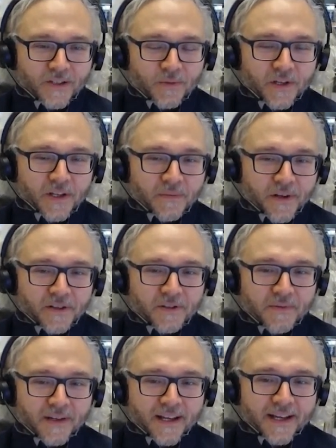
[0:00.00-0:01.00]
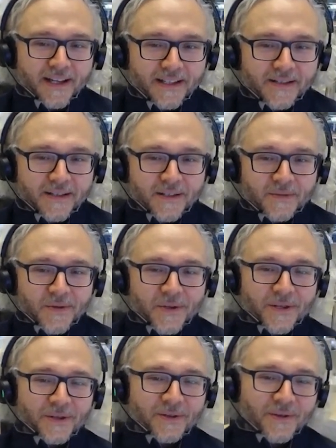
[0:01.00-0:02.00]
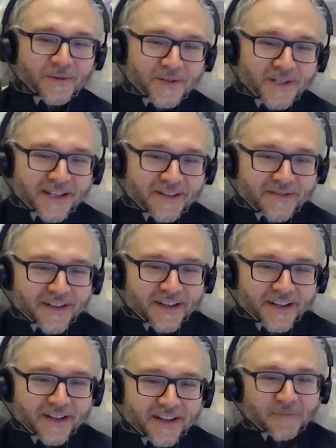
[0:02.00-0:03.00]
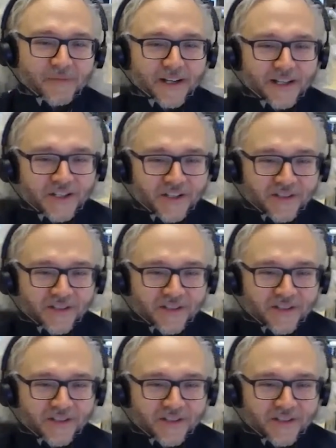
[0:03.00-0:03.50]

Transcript: 2 million barrels per day is more than 3% of their current production.